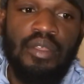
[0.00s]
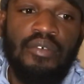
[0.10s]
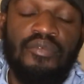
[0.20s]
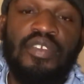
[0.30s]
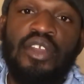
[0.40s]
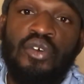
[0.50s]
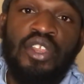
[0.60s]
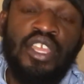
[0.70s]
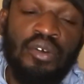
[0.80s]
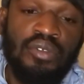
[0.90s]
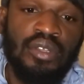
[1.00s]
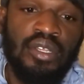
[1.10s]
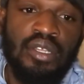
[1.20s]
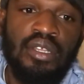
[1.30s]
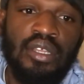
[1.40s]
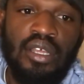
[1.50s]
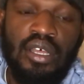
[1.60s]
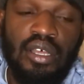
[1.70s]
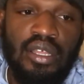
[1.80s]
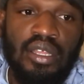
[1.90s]
via audio,
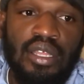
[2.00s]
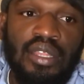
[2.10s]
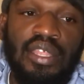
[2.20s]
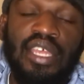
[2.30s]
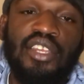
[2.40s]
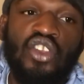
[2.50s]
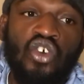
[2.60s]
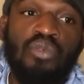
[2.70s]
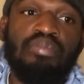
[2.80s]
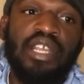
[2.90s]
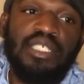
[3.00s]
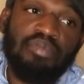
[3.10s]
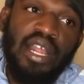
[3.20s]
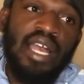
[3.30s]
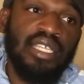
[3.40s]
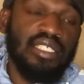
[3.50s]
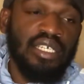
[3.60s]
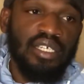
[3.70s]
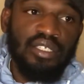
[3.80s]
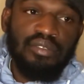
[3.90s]
that No Breaks Bride,
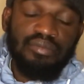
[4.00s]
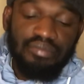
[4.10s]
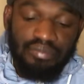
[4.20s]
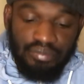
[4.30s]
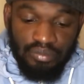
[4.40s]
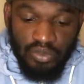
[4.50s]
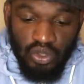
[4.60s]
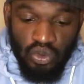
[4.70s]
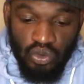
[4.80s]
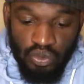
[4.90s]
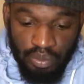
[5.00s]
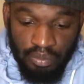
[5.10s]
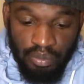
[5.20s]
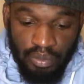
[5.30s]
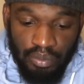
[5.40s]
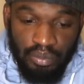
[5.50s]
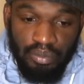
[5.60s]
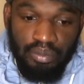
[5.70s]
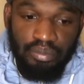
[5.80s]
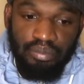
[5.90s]
who
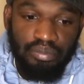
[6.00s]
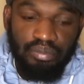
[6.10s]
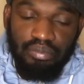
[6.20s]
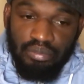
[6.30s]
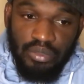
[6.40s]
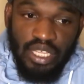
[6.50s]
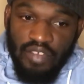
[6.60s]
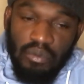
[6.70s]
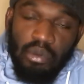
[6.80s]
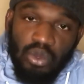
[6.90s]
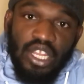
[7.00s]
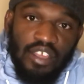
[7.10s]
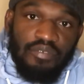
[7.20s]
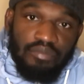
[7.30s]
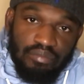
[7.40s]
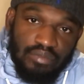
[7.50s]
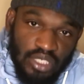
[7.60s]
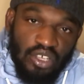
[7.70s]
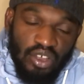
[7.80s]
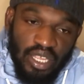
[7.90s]
the government would love
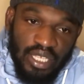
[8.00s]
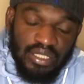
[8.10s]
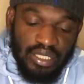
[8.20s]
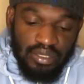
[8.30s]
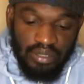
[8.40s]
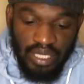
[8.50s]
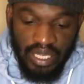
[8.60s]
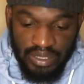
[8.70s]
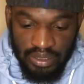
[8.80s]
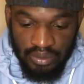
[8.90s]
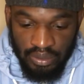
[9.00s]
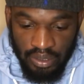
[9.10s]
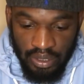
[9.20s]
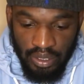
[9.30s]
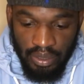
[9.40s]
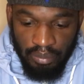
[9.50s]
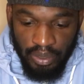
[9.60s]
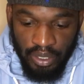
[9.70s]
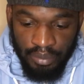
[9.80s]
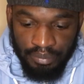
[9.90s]
to call hands gassing,
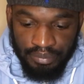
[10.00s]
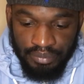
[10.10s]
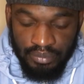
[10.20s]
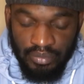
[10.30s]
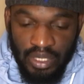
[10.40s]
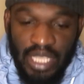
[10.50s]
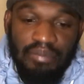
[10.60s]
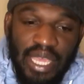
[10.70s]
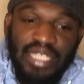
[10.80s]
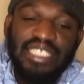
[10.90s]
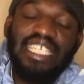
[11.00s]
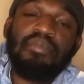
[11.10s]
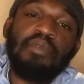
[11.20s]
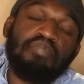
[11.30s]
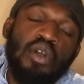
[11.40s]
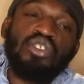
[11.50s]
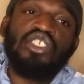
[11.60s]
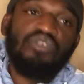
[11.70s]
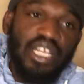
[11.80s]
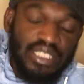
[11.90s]
but he made this statement
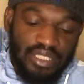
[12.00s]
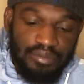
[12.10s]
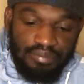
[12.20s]
post-arrest,